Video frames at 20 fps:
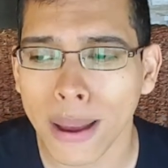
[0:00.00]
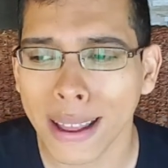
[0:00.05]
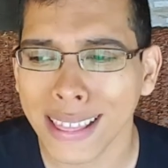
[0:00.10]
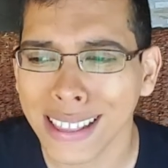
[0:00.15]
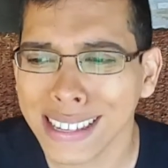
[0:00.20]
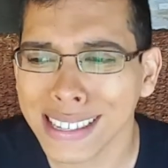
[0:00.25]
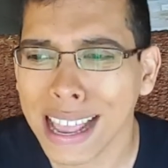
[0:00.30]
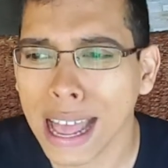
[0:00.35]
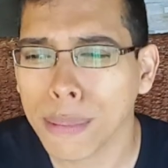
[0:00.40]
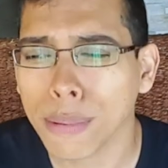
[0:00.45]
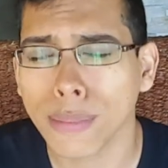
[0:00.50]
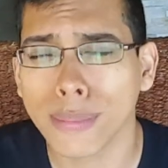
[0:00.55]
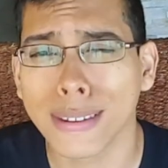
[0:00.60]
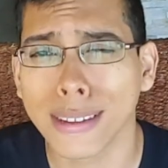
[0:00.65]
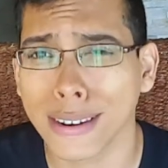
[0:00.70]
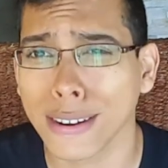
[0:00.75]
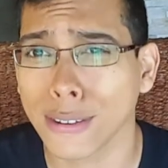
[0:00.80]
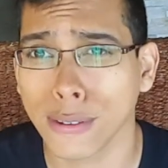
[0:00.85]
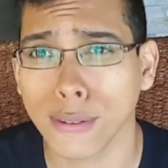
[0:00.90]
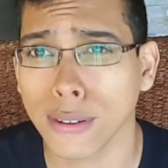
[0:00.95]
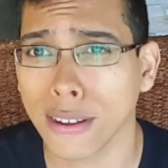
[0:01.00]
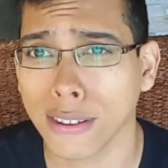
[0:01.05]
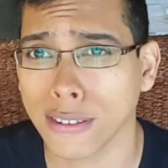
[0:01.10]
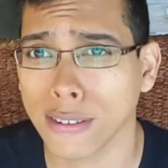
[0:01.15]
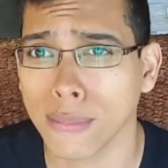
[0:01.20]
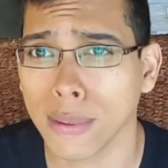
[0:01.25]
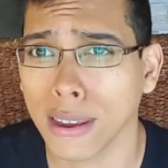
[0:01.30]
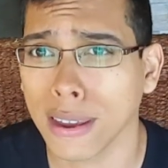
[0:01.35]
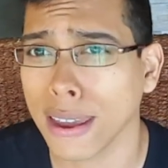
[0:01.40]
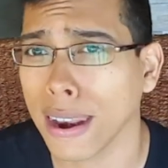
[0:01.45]
And this album didn't do that
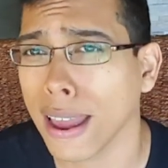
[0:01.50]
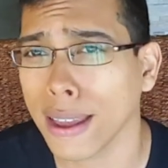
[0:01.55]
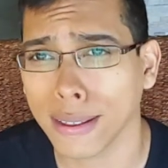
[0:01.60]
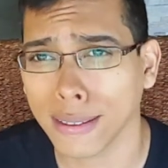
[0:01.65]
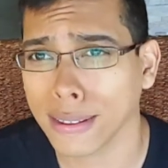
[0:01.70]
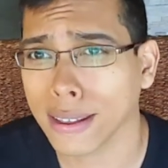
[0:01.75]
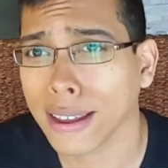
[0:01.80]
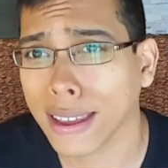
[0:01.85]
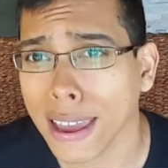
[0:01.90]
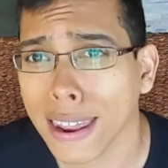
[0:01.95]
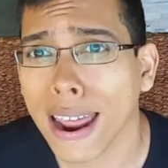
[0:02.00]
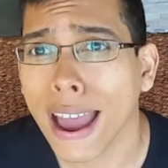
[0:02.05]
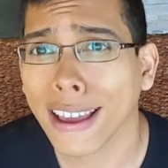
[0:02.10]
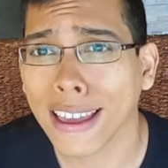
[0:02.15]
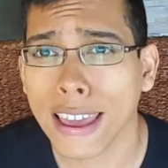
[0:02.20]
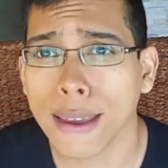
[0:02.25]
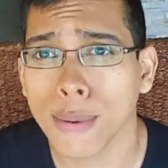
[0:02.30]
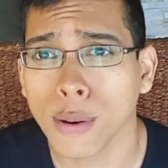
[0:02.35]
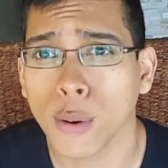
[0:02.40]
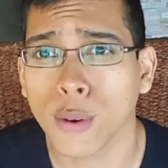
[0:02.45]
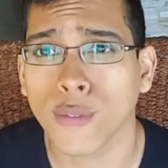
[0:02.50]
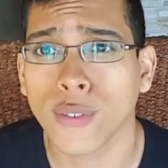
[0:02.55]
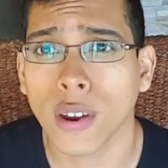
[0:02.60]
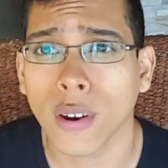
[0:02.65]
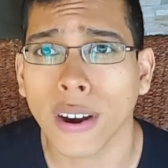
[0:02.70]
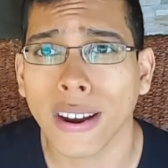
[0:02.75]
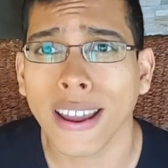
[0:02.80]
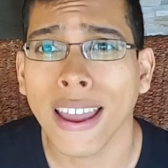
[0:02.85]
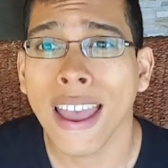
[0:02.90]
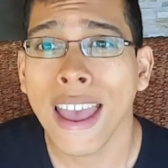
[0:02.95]
to me. I came in with
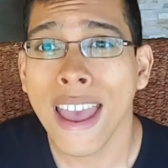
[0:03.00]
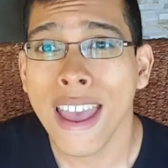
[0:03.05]
very,